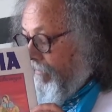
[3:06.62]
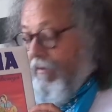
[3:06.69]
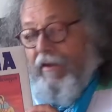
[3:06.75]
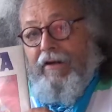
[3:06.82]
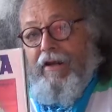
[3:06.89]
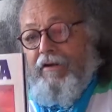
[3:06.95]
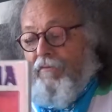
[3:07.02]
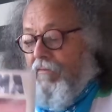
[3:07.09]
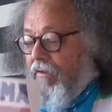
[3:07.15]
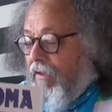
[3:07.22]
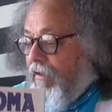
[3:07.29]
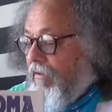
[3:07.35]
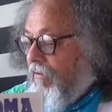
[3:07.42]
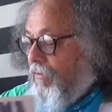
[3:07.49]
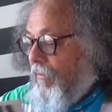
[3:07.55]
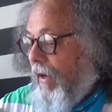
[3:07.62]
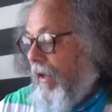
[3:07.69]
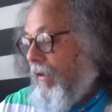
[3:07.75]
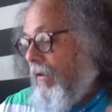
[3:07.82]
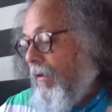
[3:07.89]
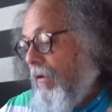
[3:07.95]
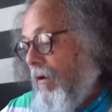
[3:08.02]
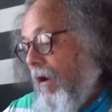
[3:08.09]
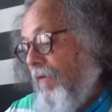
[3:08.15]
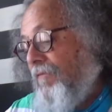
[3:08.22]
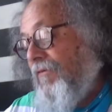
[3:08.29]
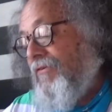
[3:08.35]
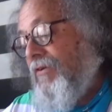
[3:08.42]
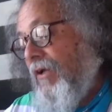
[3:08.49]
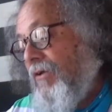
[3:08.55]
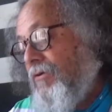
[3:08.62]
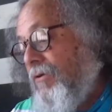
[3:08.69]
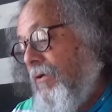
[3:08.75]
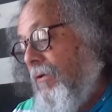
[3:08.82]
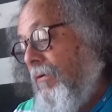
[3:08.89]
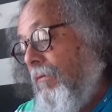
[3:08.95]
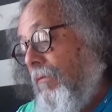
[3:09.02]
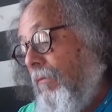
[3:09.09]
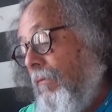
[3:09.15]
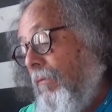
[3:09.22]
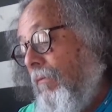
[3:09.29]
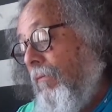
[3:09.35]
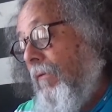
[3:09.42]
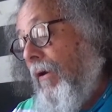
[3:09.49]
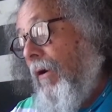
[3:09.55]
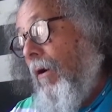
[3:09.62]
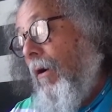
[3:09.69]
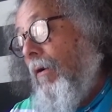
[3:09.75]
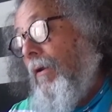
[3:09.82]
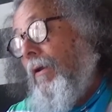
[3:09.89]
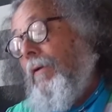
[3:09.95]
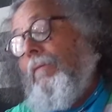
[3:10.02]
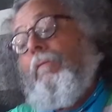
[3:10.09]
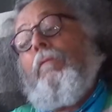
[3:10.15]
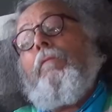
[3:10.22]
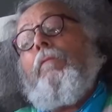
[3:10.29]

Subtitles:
had a really great conversation regarding